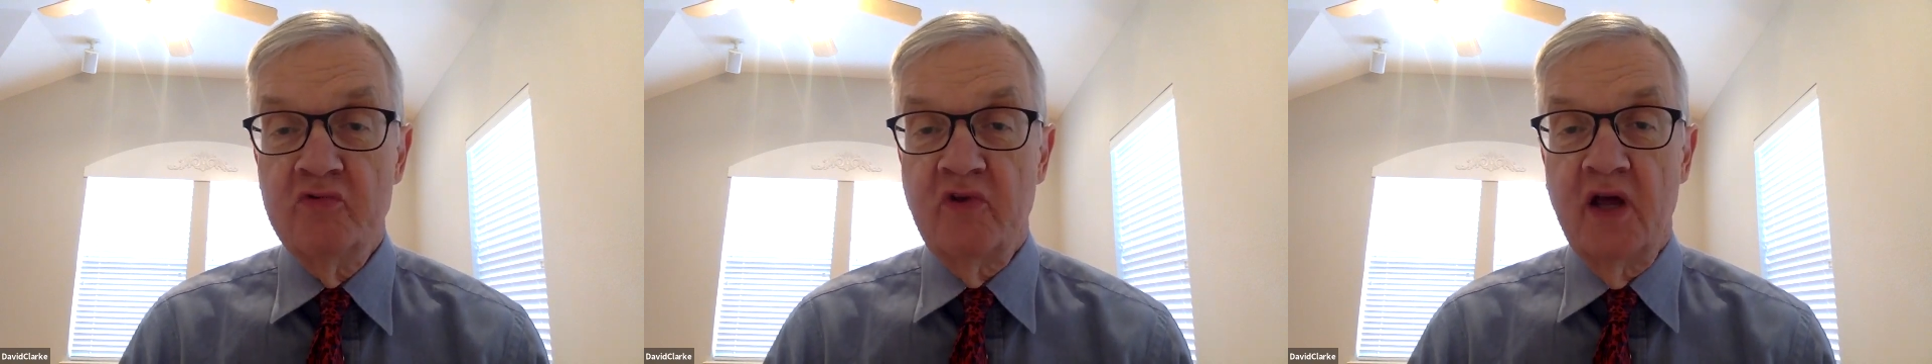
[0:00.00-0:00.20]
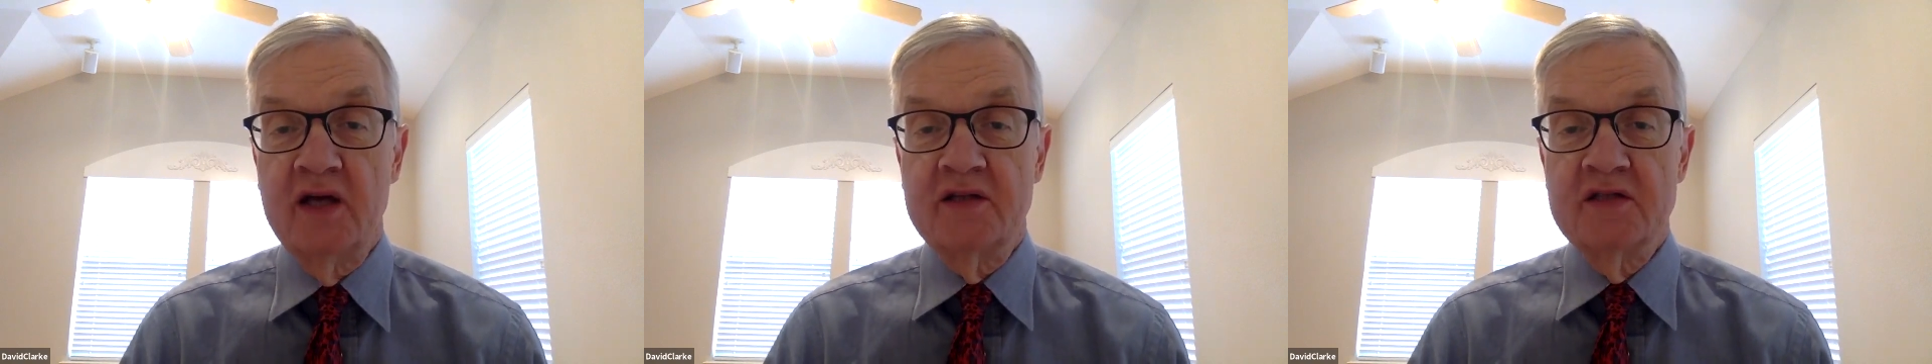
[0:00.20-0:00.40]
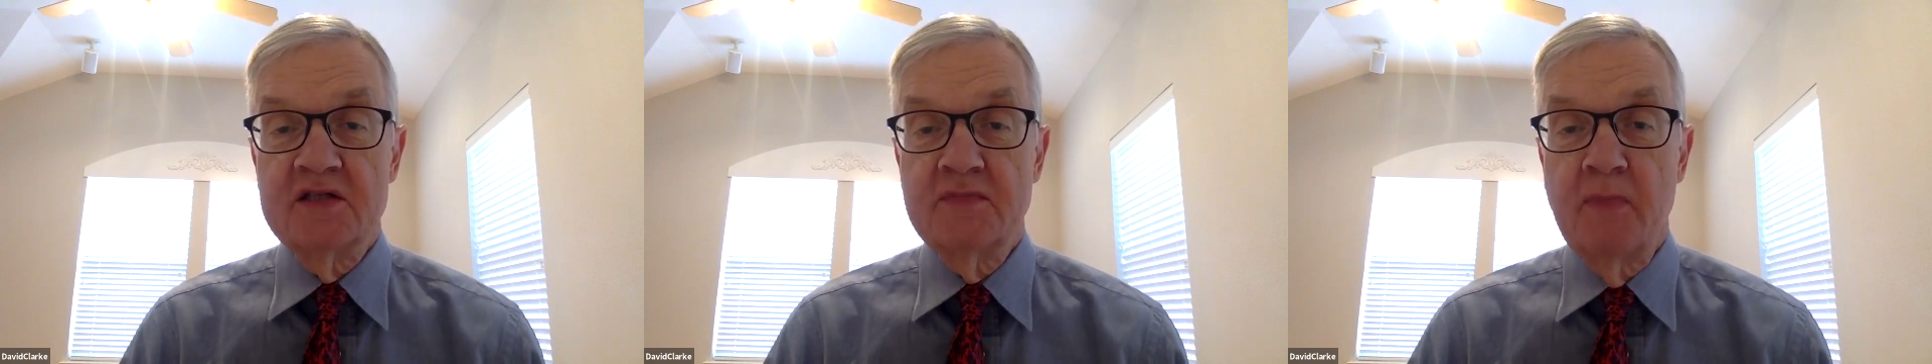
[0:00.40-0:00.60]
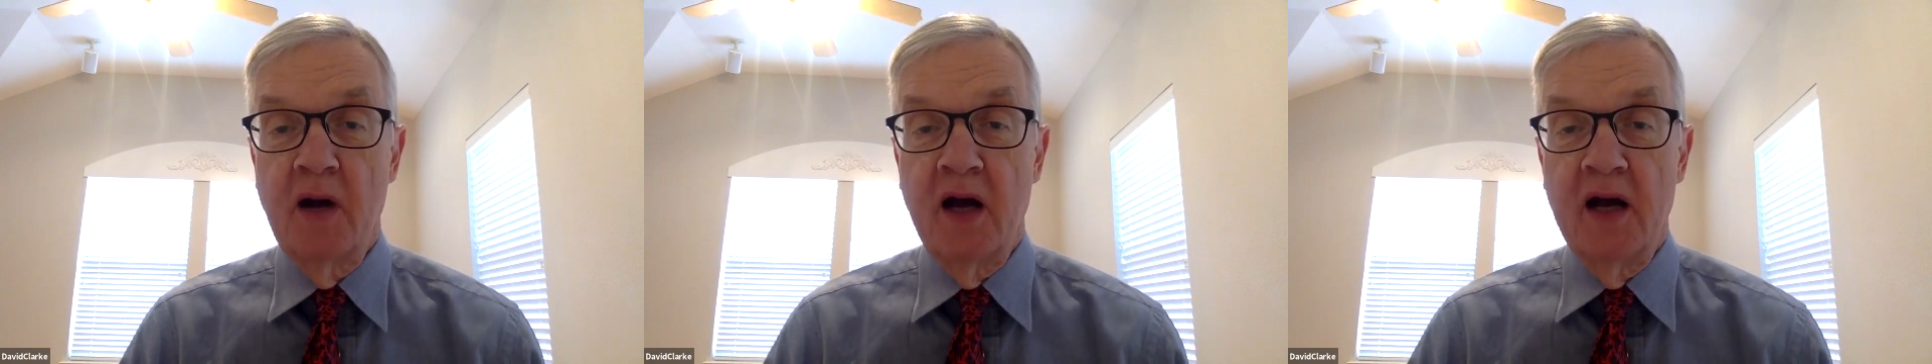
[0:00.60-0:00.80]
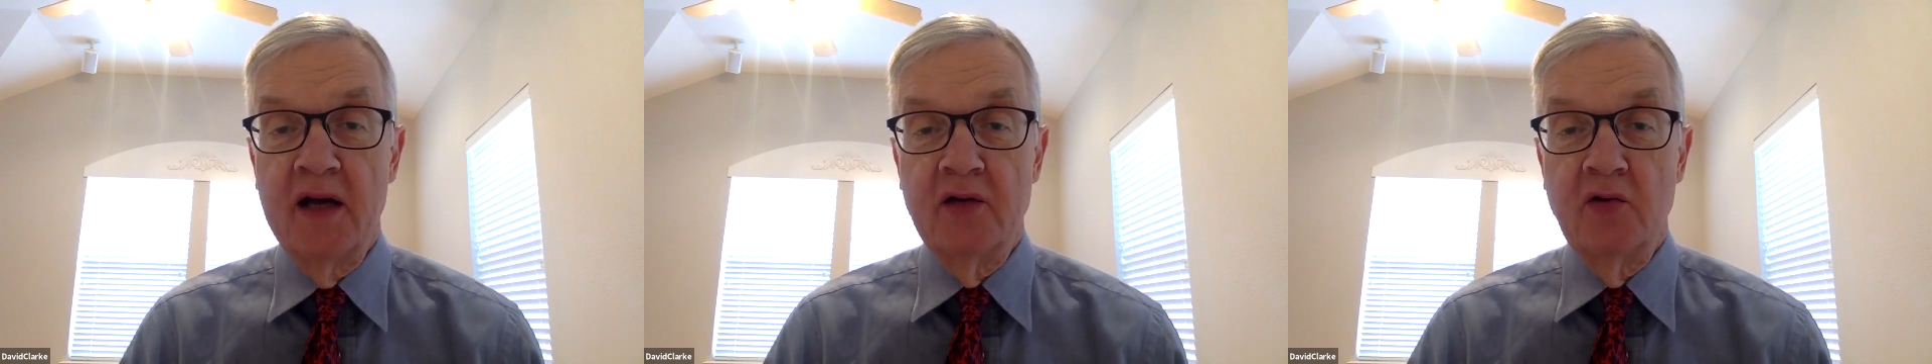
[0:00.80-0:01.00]
like the
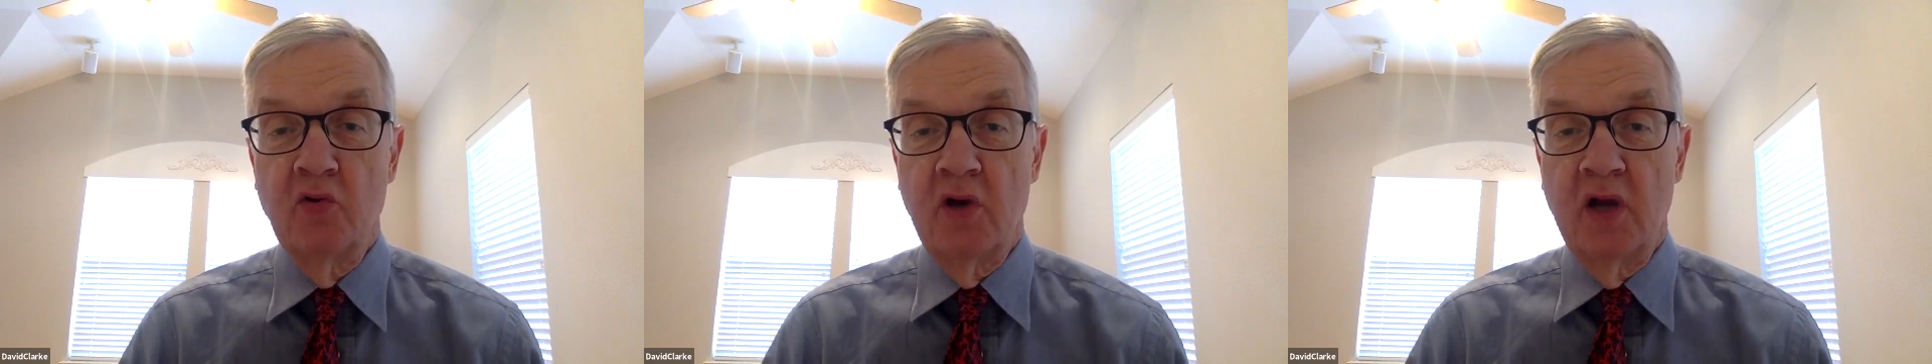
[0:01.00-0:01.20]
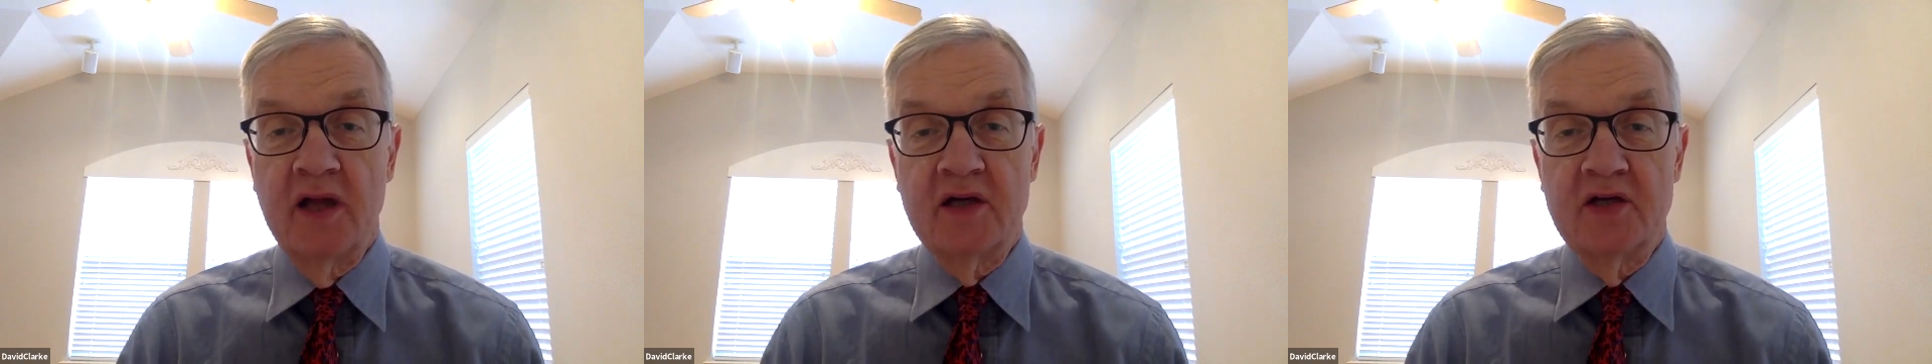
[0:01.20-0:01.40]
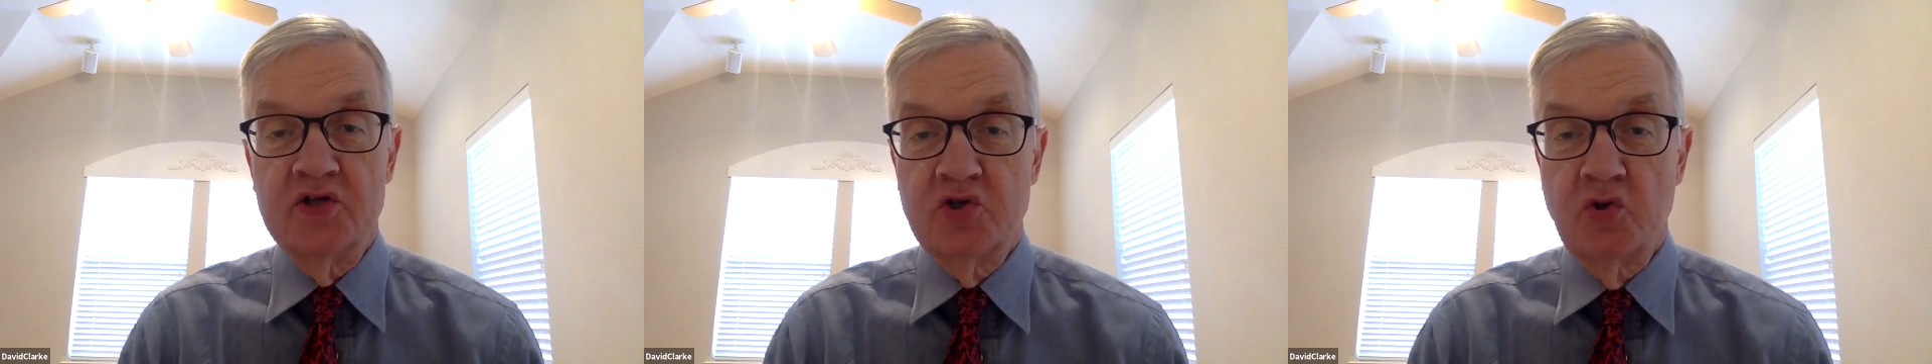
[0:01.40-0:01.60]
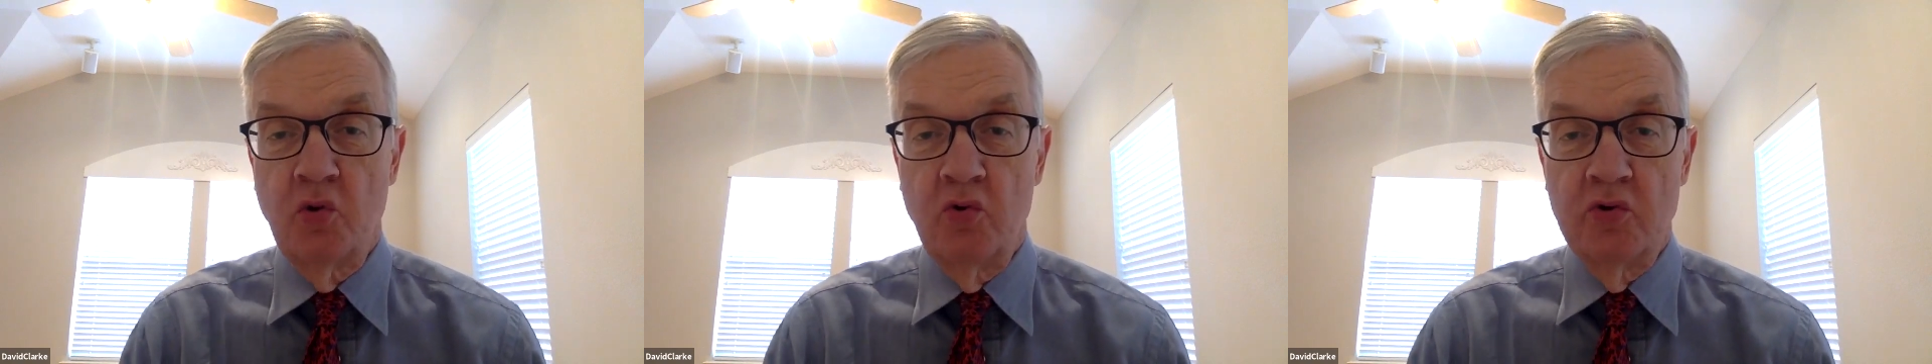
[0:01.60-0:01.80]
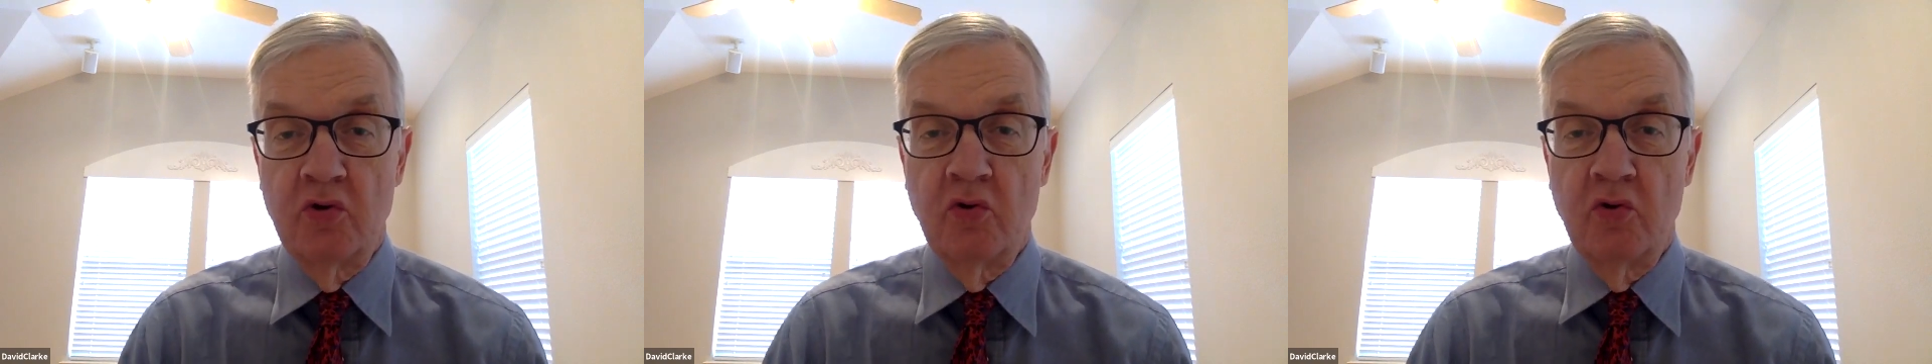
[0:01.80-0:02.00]
spine or like a
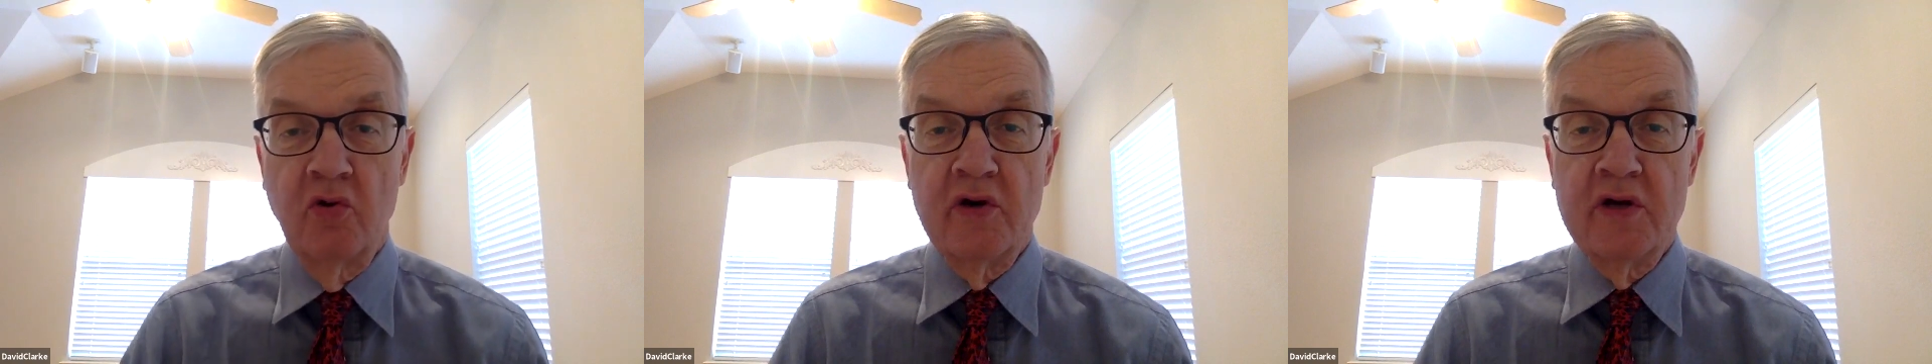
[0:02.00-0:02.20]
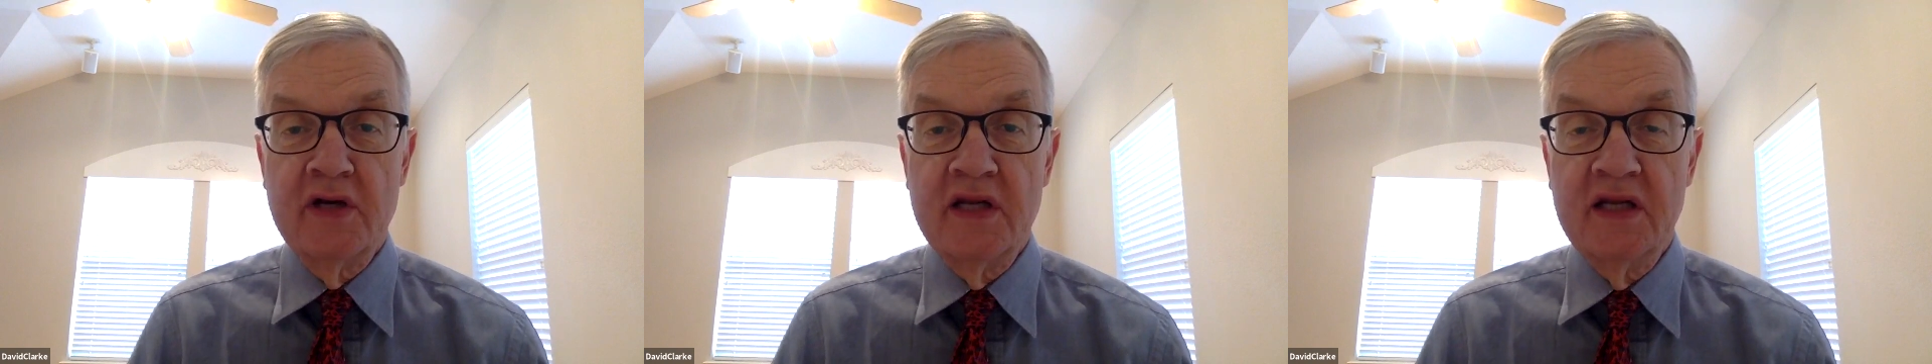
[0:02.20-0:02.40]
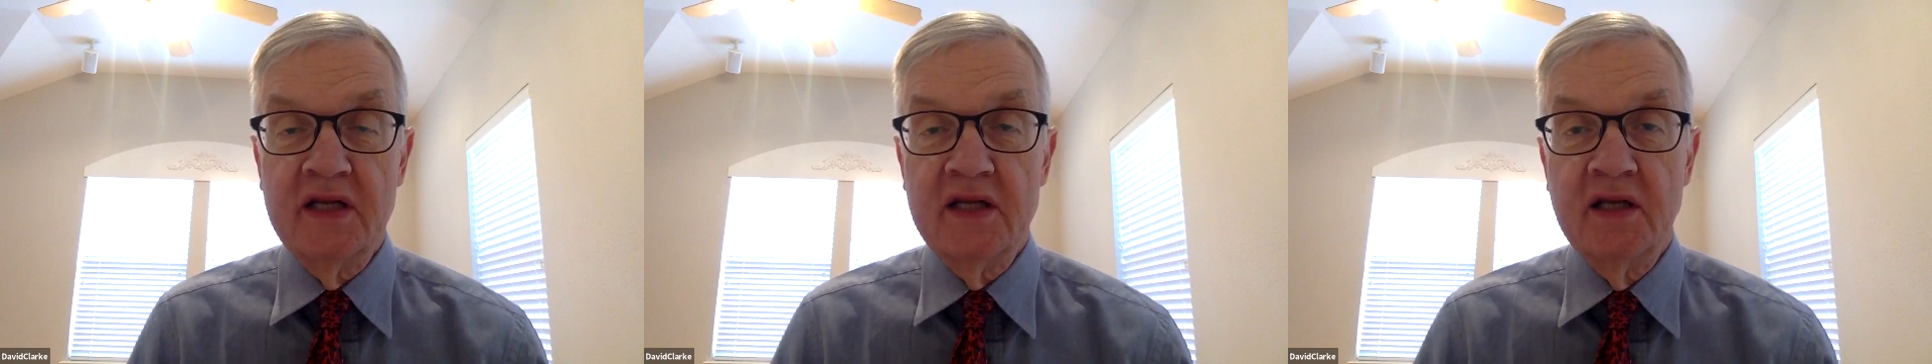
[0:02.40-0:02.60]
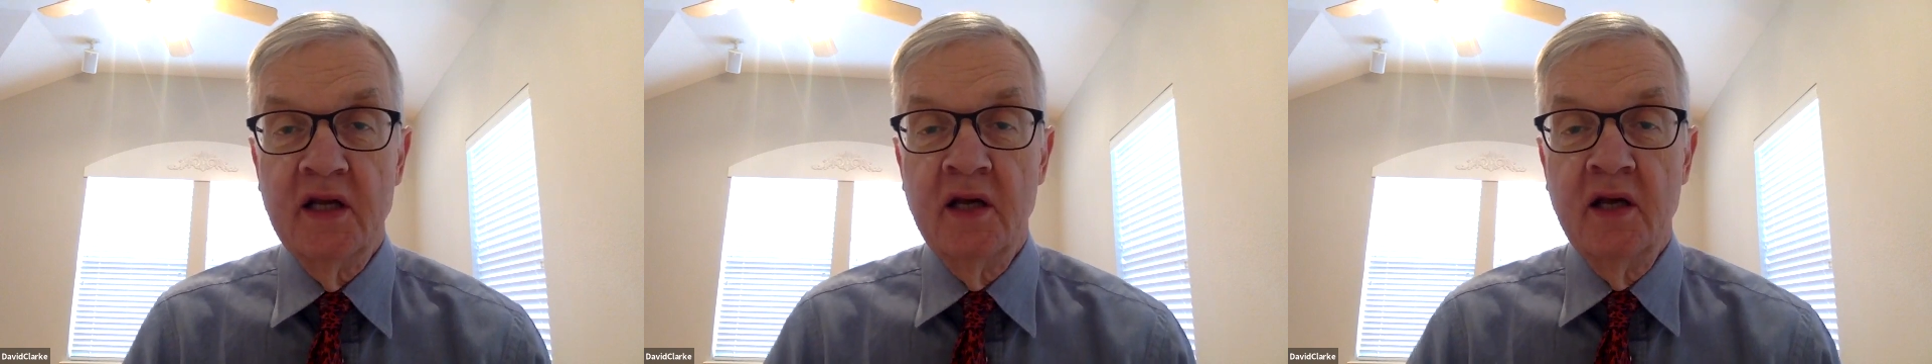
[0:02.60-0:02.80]
shoulder or a knee,